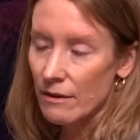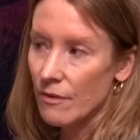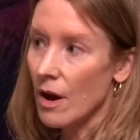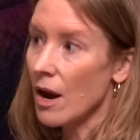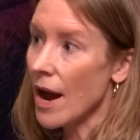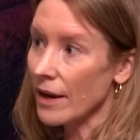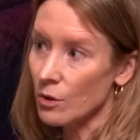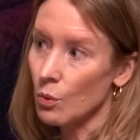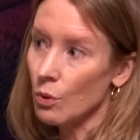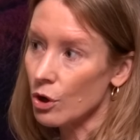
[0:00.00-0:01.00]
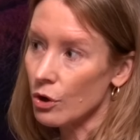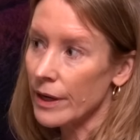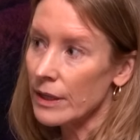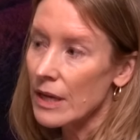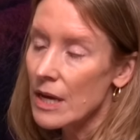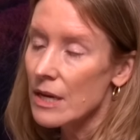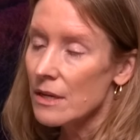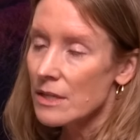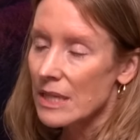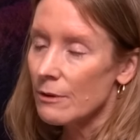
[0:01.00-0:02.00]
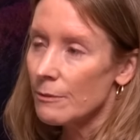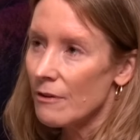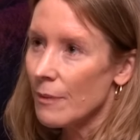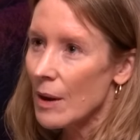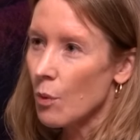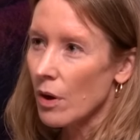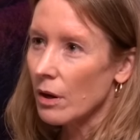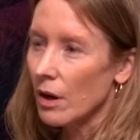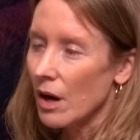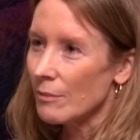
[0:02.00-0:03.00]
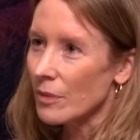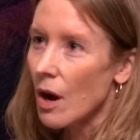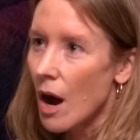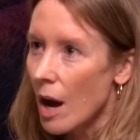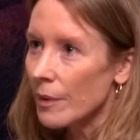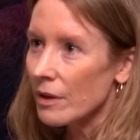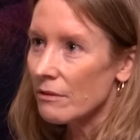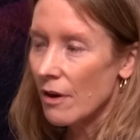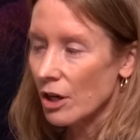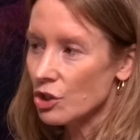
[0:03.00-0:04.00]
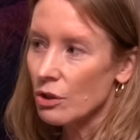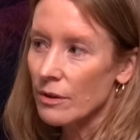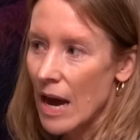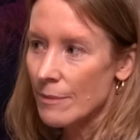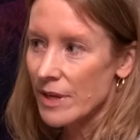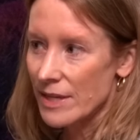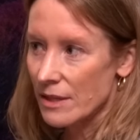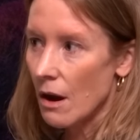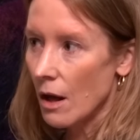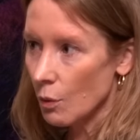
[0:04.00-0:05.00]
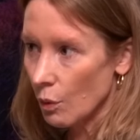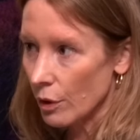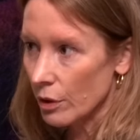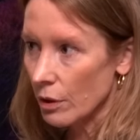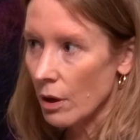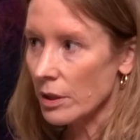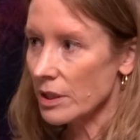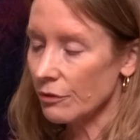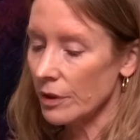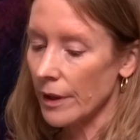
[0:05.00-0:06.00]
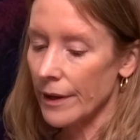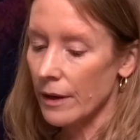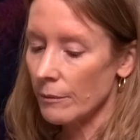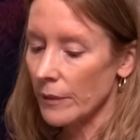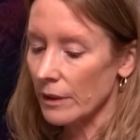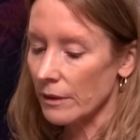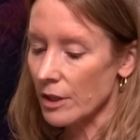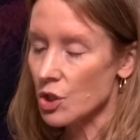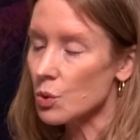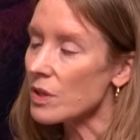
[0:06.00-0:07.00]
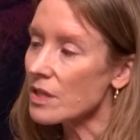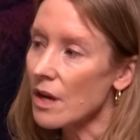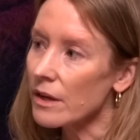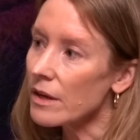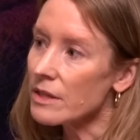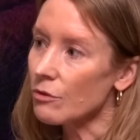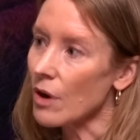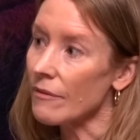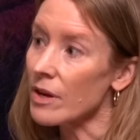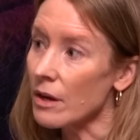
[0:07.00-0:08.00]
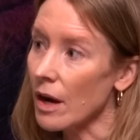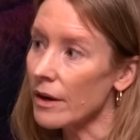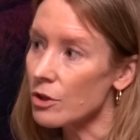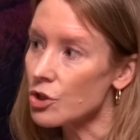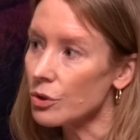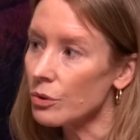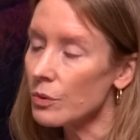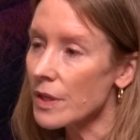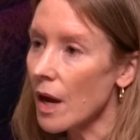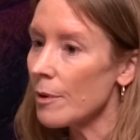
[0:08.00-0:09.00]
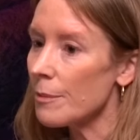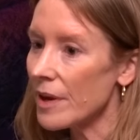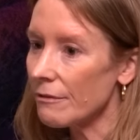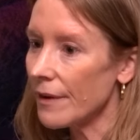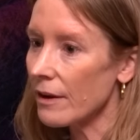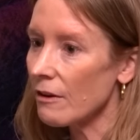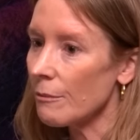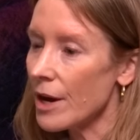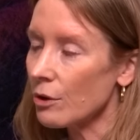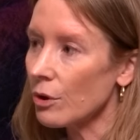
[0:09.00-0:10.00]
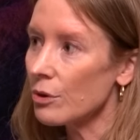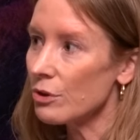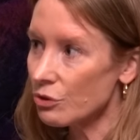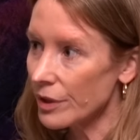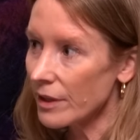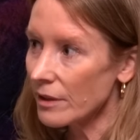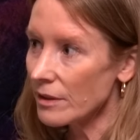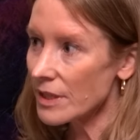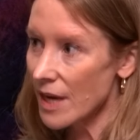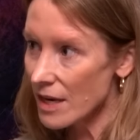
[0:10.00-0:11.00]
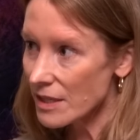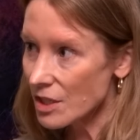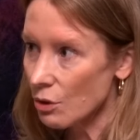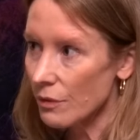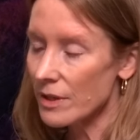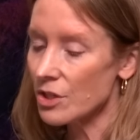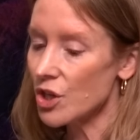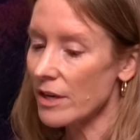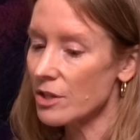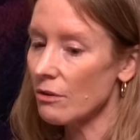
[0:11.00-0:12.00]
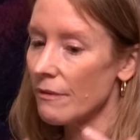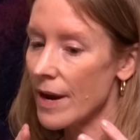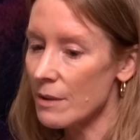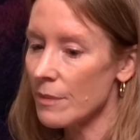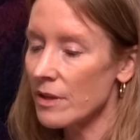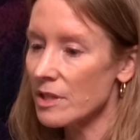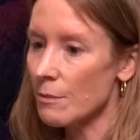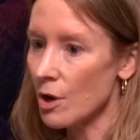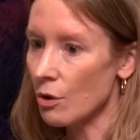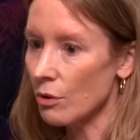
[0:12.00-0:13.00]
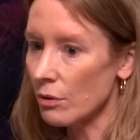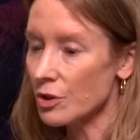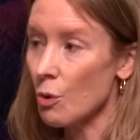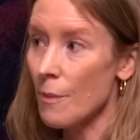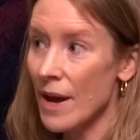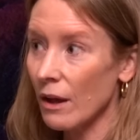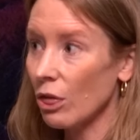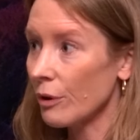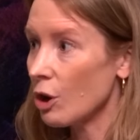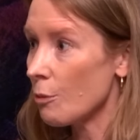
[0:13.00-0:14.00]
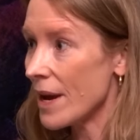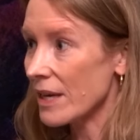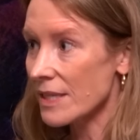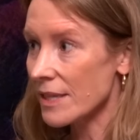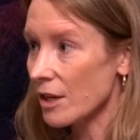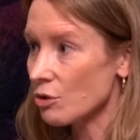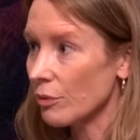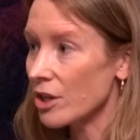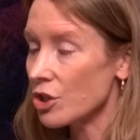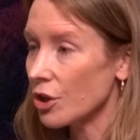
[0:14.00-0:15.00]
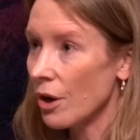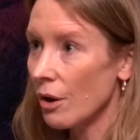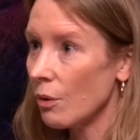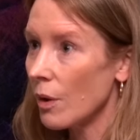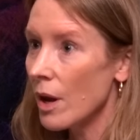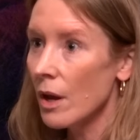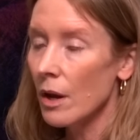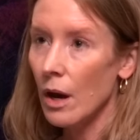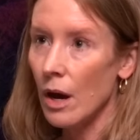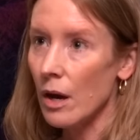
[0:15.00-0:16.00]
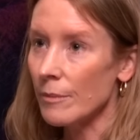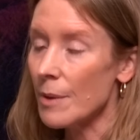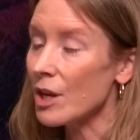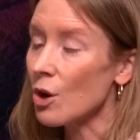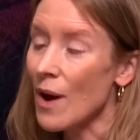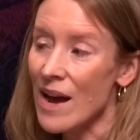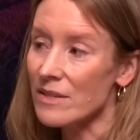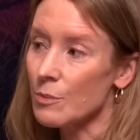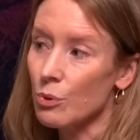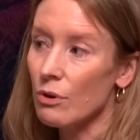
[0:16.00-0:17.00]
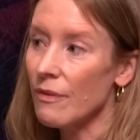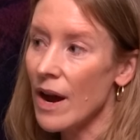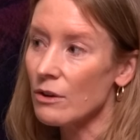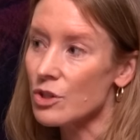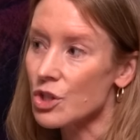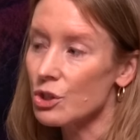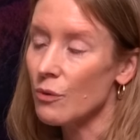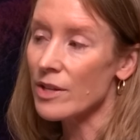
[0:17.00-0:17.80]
If not, I can order it. Some of my more common functional lab tests that I'll order are different like stool studies if they're having gut issues. I'm a big fan of micronutrient tests so that it checks their vitamins and minerals, omega-3, omega-6 ratio, amino acid profiles too.